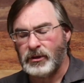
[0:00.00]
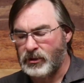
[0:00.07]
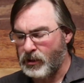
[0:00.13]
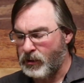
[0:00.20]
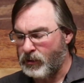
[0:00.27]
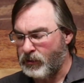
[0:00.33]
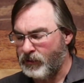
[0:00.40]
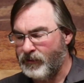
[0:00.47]

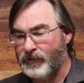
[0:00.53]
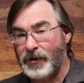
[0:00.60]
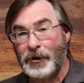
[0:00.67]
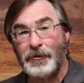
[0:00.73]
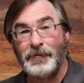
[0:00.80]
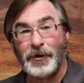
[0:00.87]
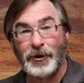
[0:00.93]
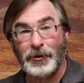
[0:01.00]
So
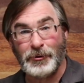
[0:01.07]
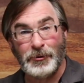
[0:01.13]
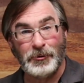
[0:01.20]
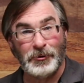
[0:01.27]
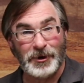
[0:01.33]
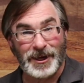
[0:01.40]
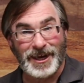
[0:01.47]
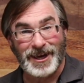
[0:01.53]
very, very
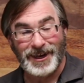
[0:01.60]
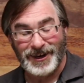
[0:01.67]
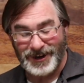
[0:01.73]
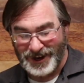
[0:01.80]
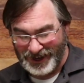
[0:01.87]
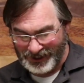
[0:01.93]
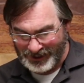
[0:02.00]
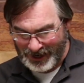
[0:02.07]
cool to get a
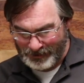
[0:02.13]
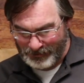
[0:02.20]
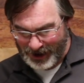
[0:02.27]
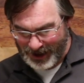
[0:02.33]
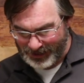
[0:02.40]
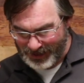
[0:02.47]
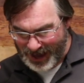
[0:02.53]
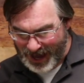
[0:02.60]
nice name
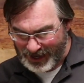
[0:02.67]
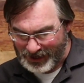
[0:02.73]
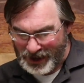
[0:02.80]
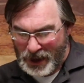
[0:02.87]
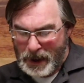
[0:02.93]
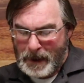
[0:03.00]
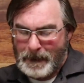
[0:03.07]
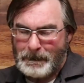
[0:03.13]
like that.